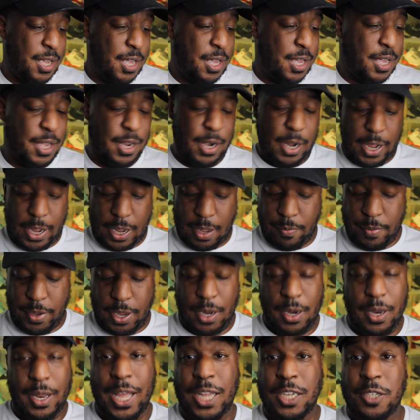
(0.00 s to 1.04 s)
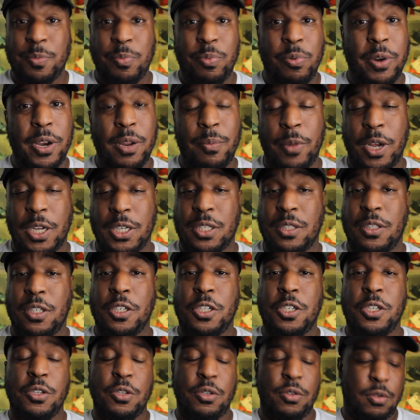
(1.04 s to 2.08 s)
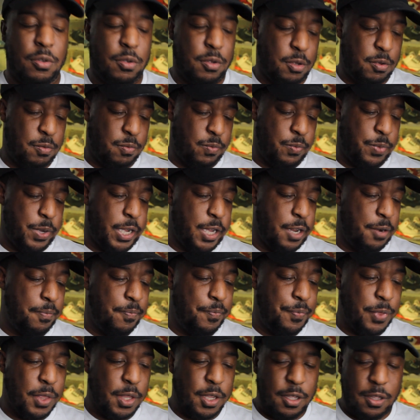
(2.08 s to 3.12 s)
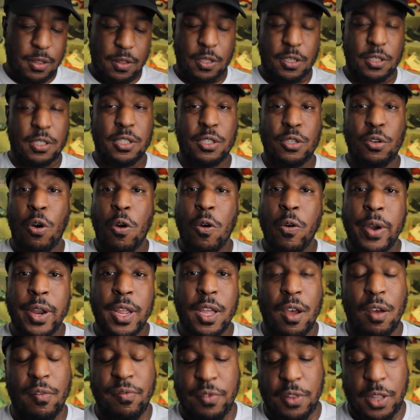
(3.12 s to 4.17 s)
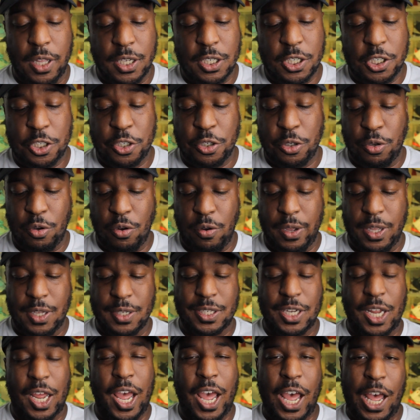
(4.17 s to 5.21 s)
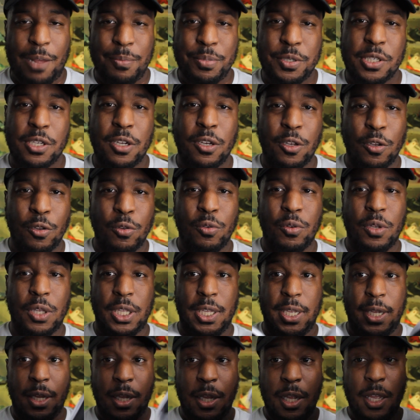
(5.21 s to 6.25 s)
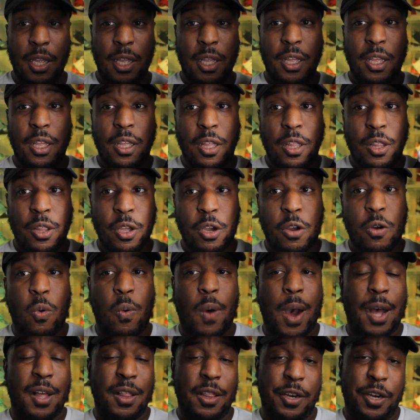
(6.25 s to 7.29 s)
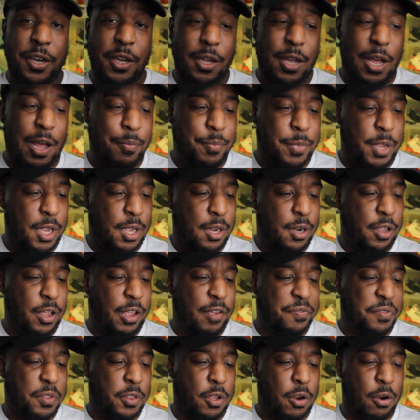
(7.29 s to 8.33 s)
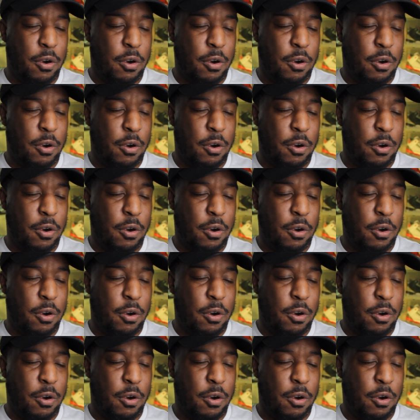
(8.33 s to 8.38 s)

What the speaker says: And hey, man, that's pretty much the shoe. But the story of this shoe is absolutely the quality. I mean, if the